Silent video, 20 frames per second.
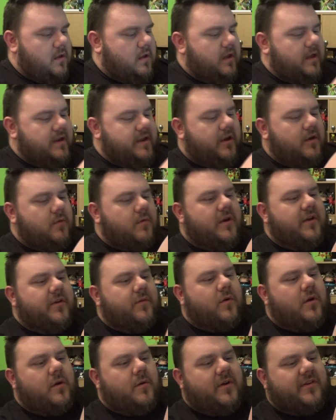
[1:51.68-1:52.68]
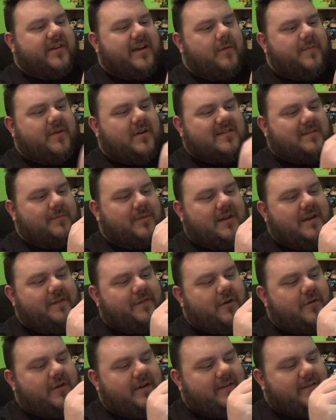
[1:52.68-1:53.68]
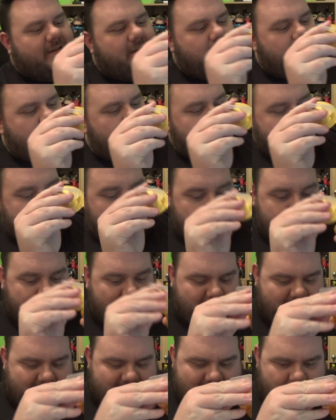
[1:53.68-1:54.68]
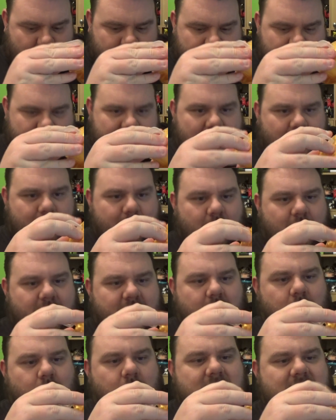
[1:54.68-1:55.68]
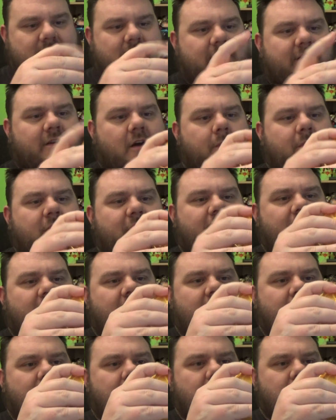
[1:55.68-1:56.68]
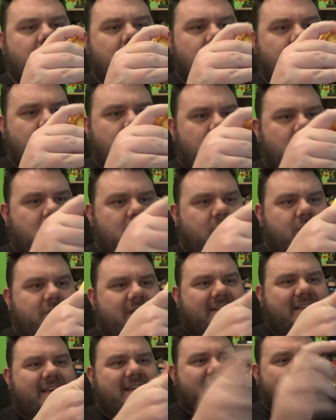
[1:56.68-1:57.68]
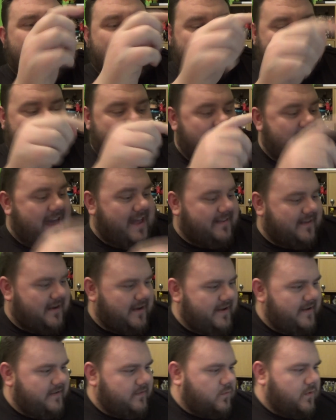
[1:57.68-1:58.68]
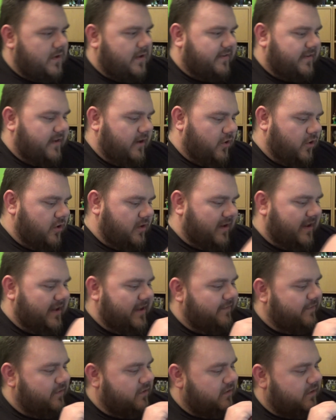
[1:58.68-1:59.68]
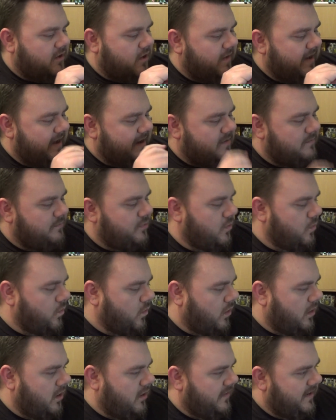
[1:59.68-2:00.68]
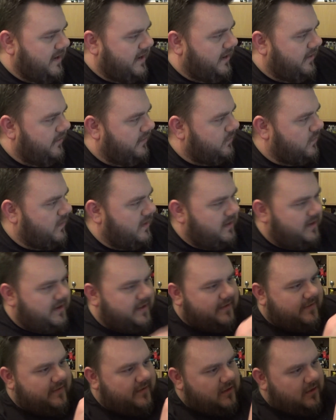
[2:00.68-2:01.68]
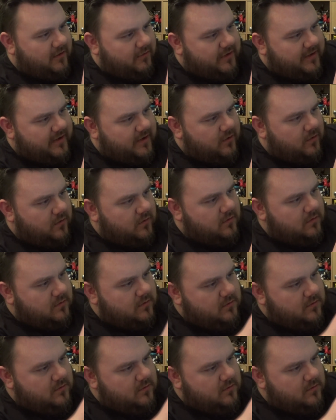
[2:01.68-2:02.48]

And you're going to want to watch out because I believe there is, oh, it's not in there right now, but you can put the ooze in the top of there. But this is actually airtight as well, so you could even go ahead and put water in here as well, and it's still look really cool.